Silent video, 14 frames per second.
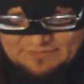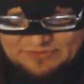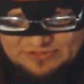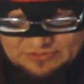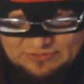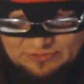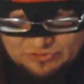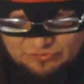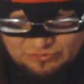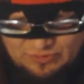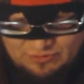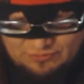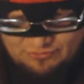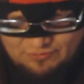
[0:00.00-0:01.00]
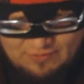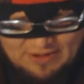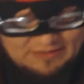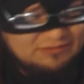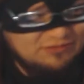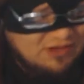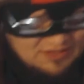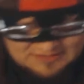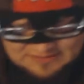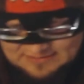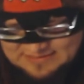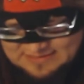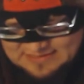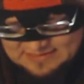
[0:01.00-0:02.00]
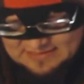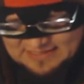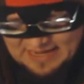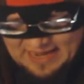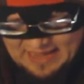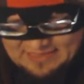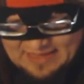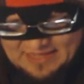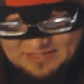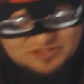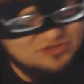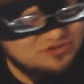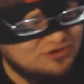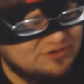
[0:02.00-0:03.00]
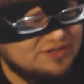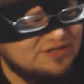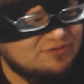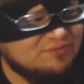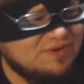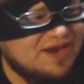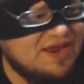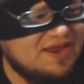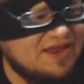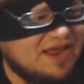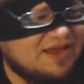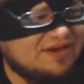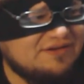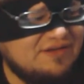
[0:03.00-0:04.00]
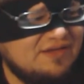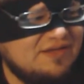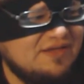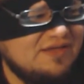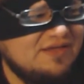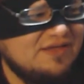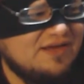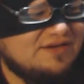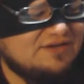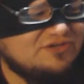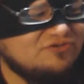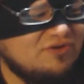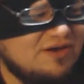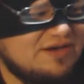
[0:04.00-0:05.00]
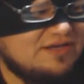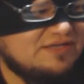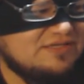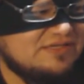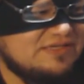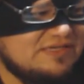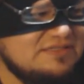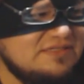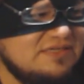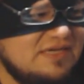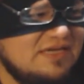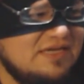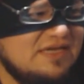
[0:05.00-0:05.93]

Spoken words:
versus R-Truth, who had lost it. And they inserted Rey and Andrade into this